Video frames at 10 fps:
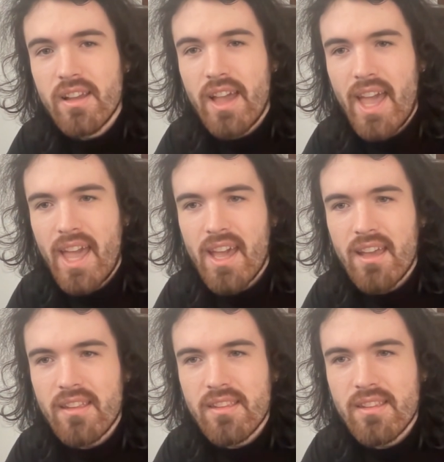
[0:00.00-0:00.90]

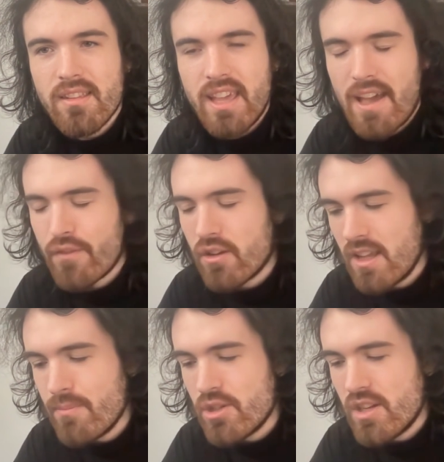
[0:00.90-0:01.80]
and they have good
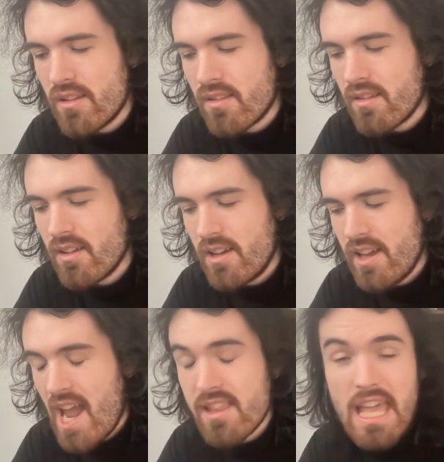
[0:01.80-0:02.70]
images,
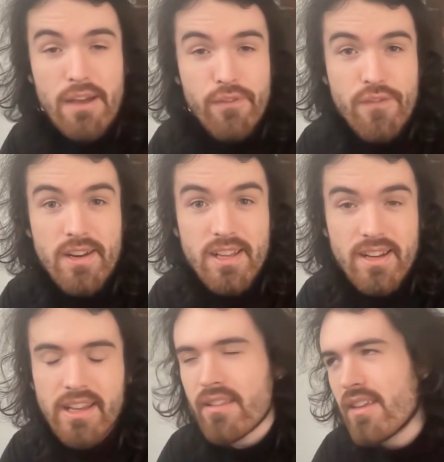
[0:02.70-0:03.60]
and they have affiliate
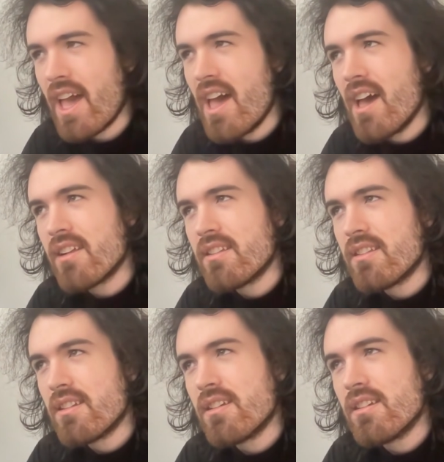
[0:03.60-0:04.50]
links. And